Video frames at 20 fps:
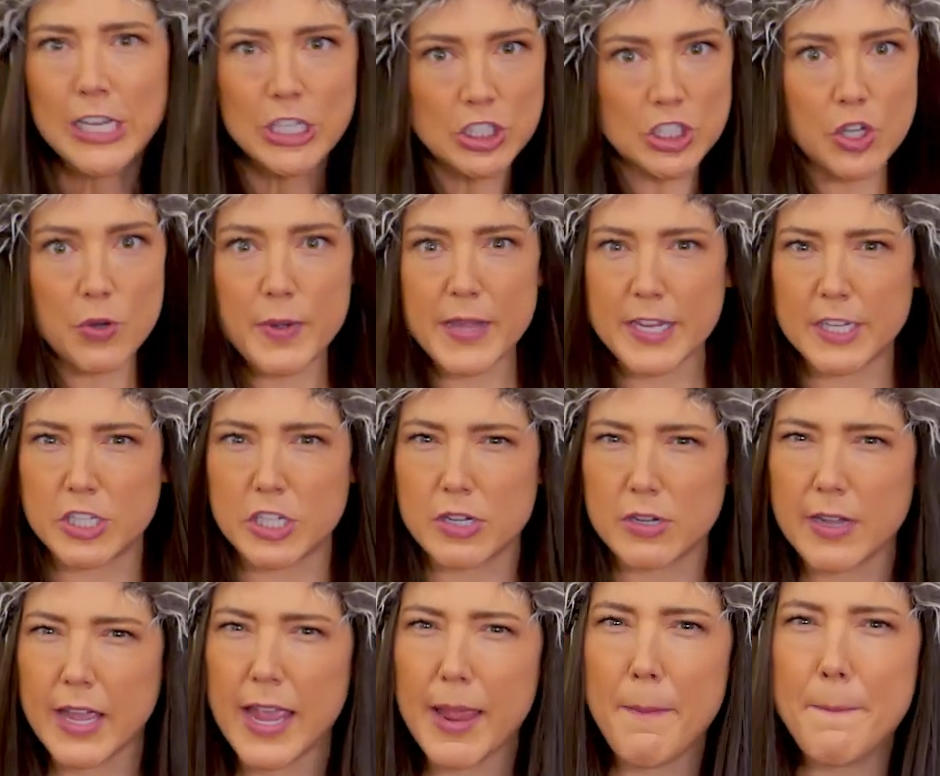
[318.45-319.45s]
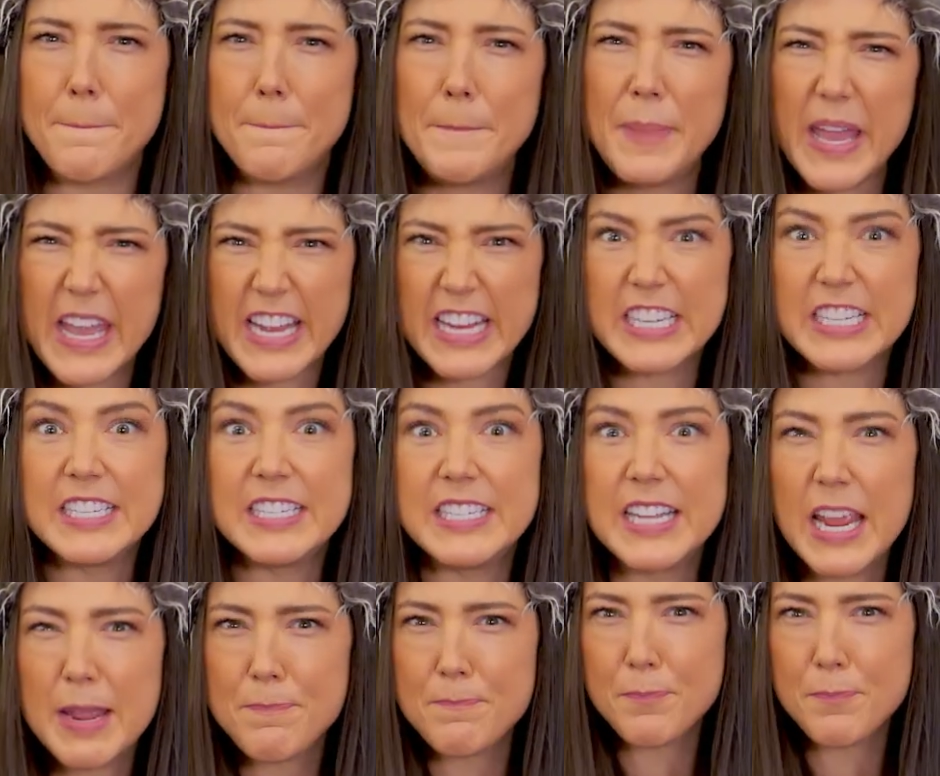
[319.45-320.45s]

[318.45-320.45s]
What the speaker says: So he took a big deep